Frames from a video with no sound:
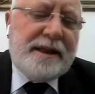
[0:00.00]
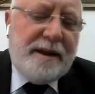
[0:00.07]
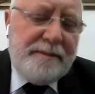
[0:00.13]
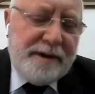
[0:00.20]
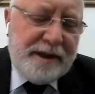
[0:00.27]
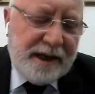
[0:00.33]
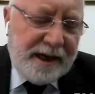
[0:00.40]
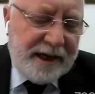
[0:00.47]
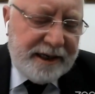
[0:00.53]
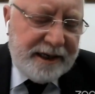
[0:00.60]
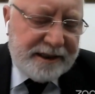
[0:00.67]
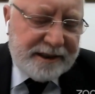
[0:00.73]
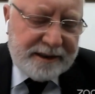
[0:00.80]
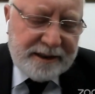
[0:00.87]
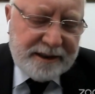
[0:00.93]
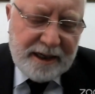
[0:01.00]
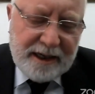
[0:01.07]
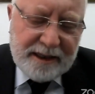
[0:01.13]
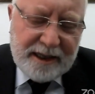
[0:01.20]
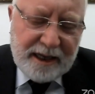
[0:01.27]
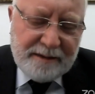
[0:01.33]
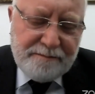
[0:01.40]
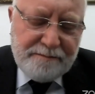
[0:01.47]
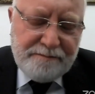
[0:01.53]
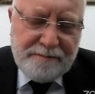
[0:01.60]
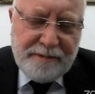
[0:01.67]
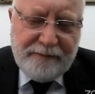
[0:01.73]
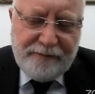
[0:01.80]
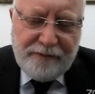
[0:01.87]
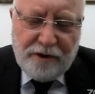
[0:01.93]
that the Middle East,
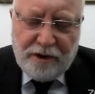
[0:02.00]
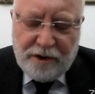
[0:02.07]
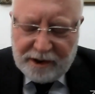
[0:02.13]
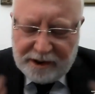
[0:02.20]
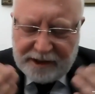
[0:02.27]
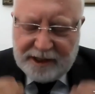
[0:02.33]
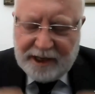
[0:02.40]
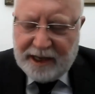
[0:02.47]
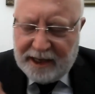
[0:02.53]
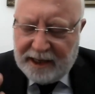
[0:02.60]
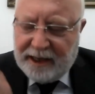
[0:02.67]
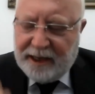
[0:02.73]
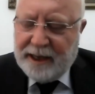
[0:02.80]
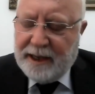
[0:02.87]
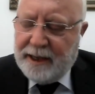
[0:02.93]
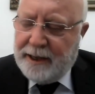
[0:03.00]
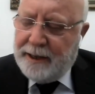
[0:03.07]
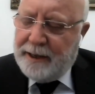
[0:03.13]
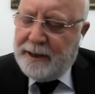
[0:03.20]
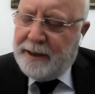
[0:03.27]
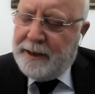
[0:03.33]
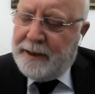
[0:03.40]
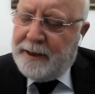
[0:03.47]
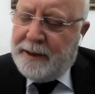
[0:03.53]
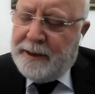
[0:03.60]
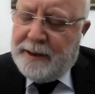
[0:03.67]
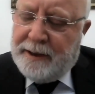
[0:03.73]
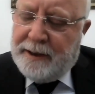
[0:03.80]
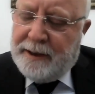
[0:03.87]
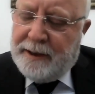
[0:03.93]
that before the
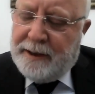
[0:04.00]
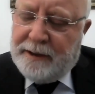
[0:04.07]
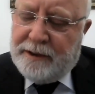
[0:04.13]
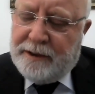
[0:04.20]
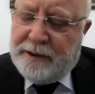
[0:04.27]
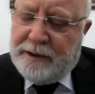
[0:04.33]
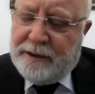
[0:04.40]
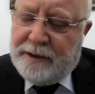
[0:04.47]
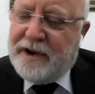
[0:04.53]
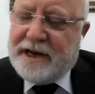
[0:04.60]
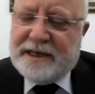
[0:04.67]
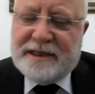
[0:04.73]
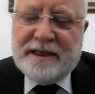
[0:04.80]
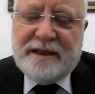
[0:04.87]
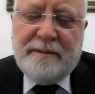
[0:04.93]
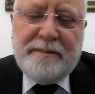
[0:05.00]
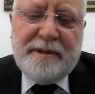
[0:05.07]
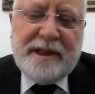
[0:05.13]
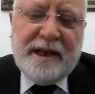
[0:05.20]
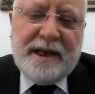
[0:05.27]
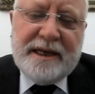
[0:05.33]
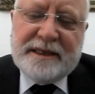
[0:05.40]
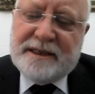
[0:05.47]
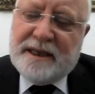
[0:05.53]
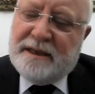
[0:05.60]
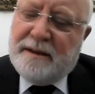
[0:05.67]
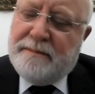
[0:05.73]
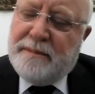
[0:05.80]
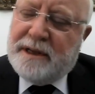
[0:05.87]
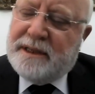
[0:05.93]
interference in the Middle
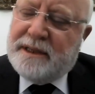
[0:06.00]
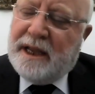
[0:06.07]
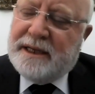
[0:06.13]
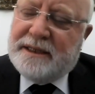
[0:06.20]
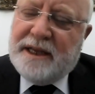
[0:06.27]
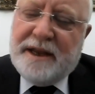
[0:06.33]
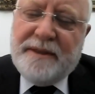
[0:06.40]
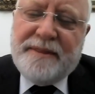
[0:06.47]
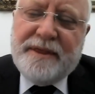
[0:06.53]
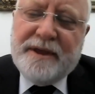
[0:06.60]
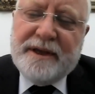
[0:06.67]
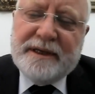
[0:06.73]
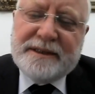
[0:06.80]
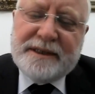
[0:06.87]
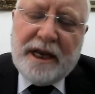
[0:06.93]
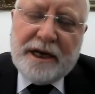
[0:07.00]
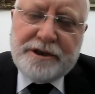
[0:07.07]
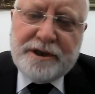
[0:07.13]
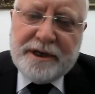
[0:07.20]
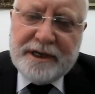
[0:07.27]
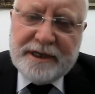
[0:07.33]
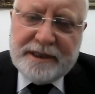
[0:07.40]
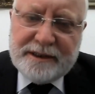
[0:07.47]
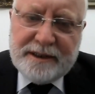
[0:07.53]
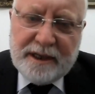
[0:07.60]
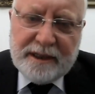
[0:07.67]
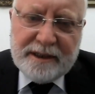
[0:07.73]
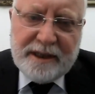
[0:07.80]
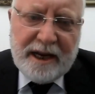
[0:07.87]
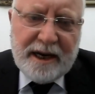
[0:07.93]
East in the mid-19th centuries,
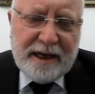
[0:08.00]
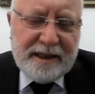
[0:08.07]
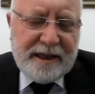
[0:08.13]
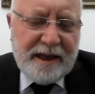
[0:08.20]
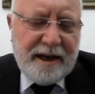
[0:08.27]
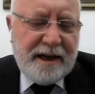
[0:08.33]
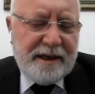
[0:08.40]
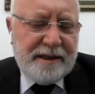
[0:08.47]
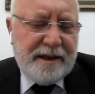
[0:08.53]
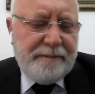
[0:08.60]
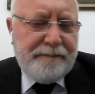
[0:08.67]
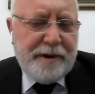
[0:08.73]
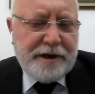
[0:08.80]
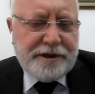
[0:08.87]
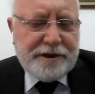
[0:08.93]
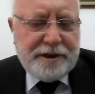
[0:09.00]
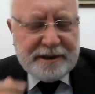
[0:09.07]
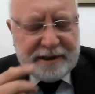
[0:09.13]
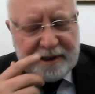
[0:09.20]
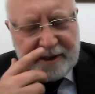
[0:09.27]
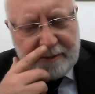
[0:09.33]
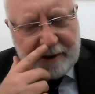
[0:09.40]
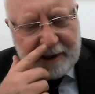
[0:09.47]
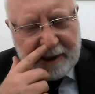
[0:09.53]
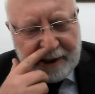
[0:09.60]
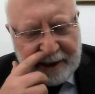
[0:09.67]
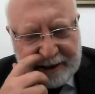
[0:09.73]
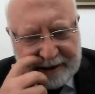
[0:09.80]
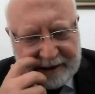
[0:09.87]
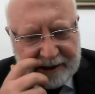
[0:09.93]
the pictures in the
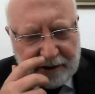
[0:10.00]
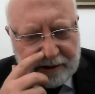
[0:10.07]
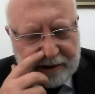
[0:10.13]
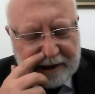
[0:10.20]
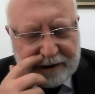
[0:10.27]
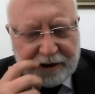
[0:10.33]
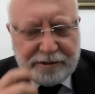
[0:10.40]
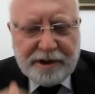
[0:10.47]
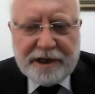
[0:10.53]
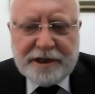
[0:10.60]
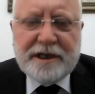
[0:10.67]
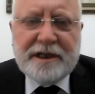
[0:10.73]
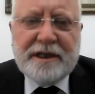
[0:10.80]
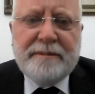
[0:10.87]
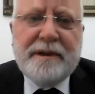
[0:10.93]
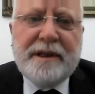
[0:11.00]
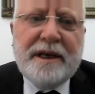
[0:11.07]
Middle East or the situation in the